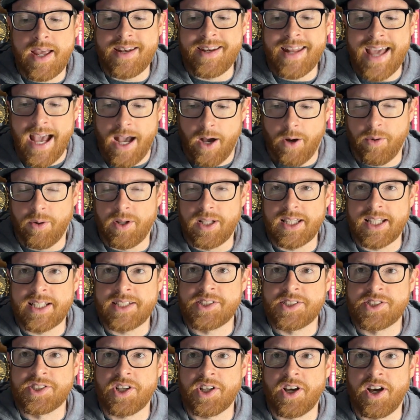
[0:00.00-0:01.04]
now
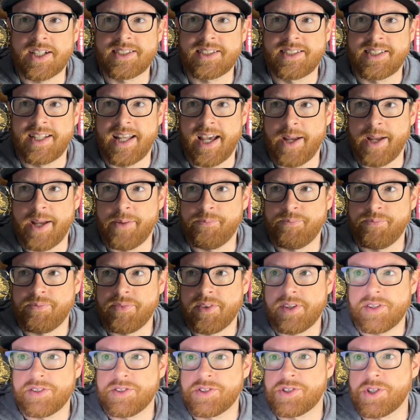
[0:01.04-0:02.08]
let's talk today.
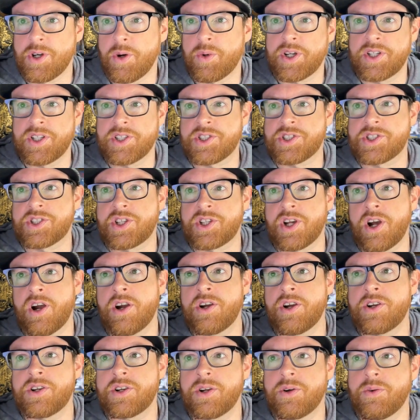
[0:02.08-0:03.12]
So we're going to
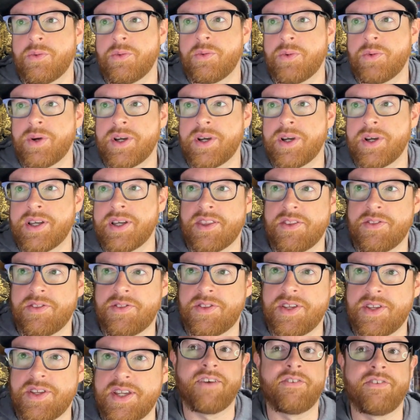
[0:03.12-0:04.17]
start with the
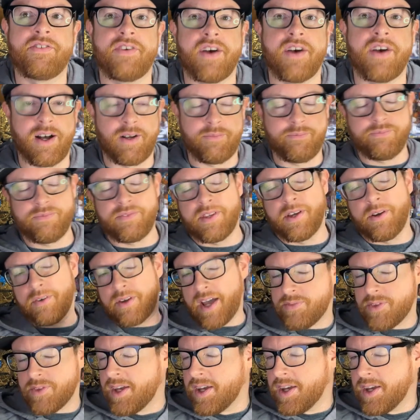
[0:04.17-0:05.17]
NFL. Okay.